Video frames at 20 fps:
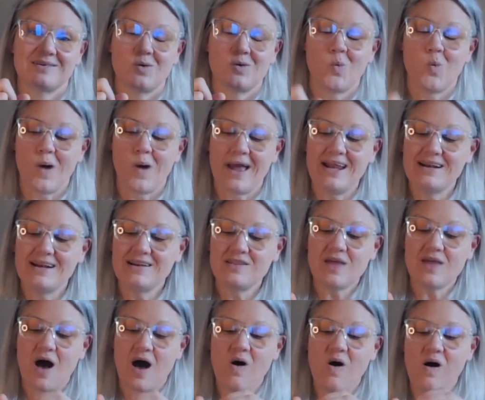
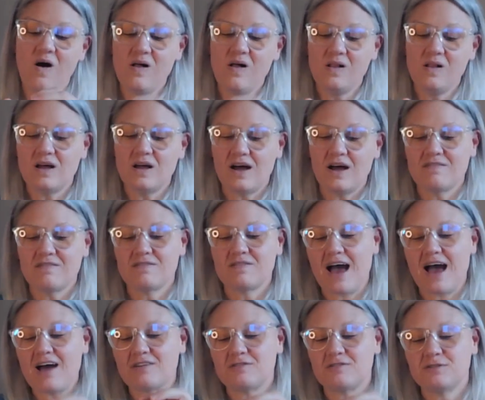when all of
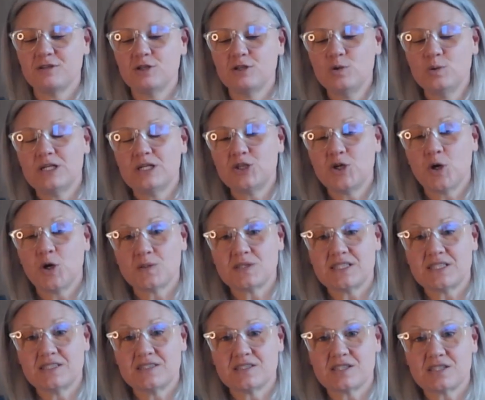that fluid
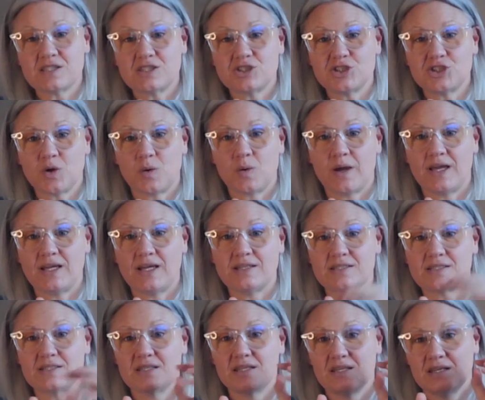goes into the joint,